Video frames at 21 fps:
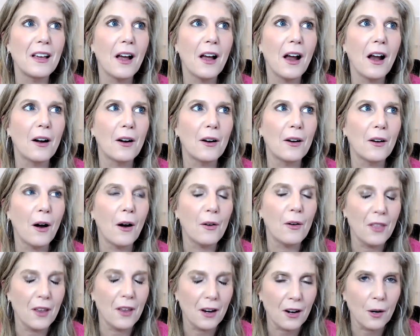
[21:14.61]
are
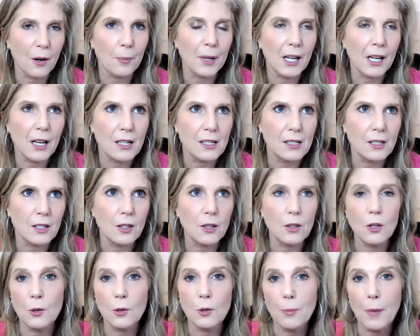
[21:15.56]
there because
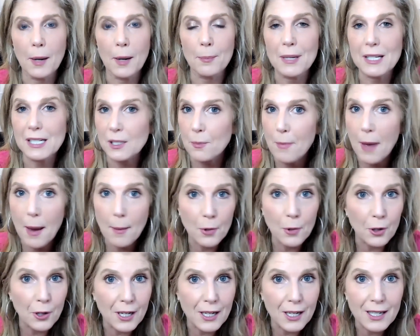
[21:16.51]
there might be some
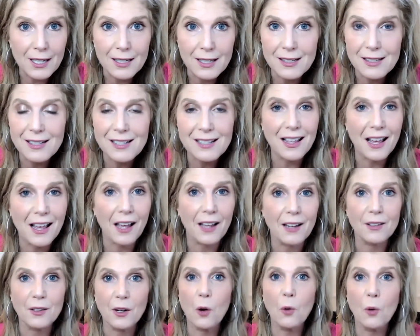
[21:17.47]
memories
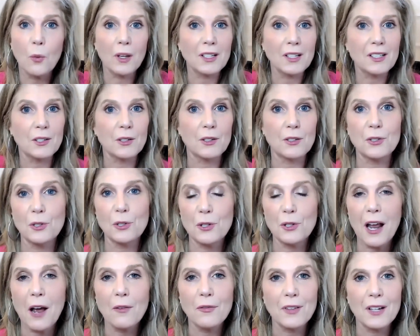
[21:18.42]
that go with certain
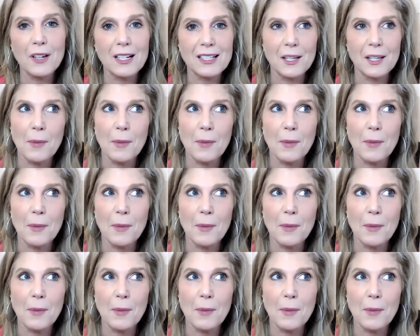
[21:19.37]
outfits.